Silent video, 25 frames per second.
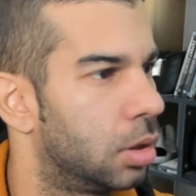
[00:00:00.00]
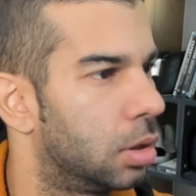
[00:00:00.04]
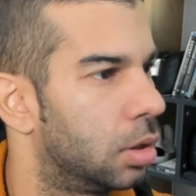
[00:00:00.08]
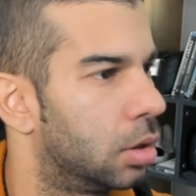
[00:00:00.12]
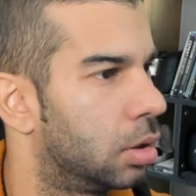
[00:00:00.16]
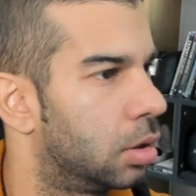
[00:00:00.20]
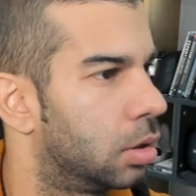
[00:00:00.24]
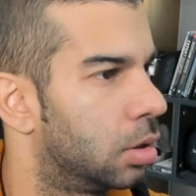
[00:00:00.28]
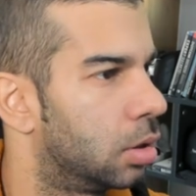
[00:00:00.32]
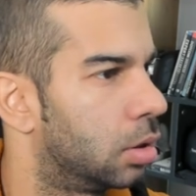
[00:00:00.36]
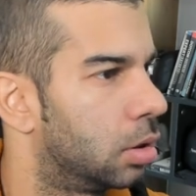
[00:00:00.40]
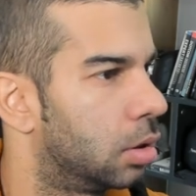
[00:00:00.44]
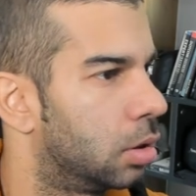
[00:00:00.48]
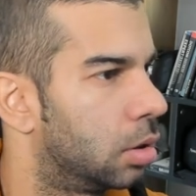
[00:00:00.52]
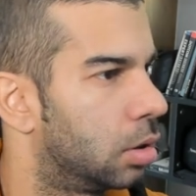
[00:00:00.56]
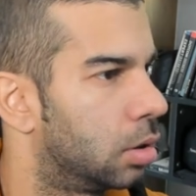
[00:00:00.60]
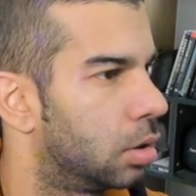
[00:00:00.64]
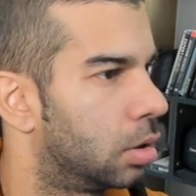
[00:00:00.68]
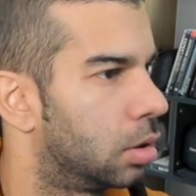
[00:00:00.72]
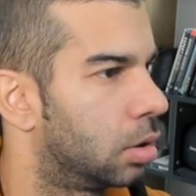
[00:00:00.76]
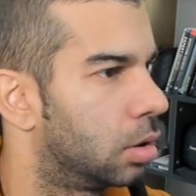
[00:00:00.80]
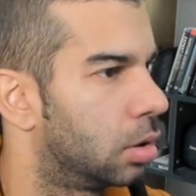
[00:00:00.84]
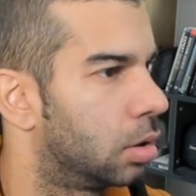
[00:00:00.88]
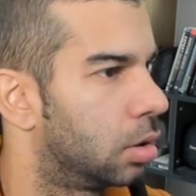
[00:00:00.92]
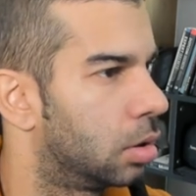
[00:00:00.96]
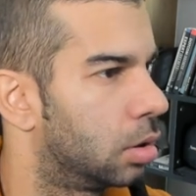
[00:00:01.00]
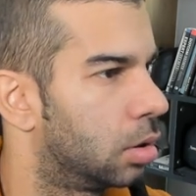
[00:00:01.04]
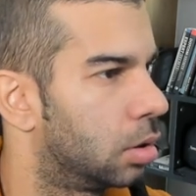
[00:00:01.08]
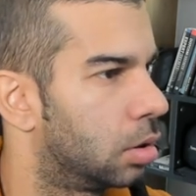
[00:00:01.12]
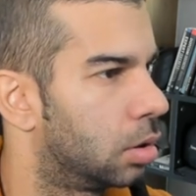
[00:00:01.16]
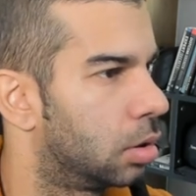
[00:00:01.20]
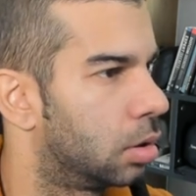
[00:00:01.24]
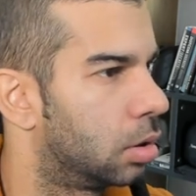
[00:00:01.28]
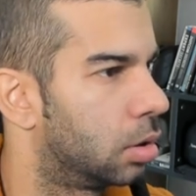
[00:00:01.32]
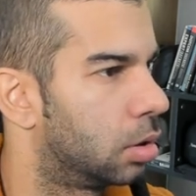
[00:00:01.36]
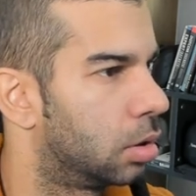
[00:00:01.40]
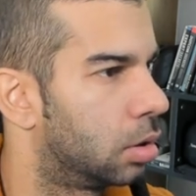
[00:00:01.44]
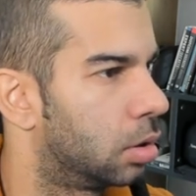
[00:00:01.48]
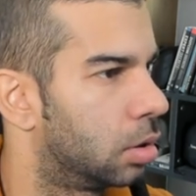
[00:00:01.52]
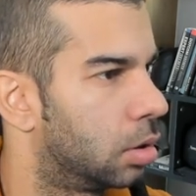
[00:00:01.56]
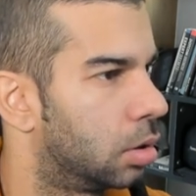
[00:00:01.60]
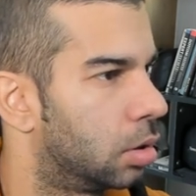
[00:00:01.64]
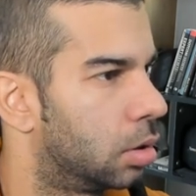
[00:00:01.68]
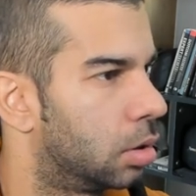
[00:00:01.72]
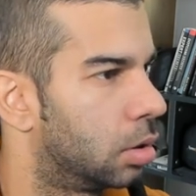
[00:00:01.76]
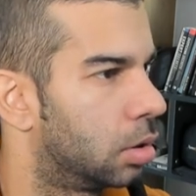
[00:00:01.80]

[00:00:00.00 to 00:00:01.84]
[no speech]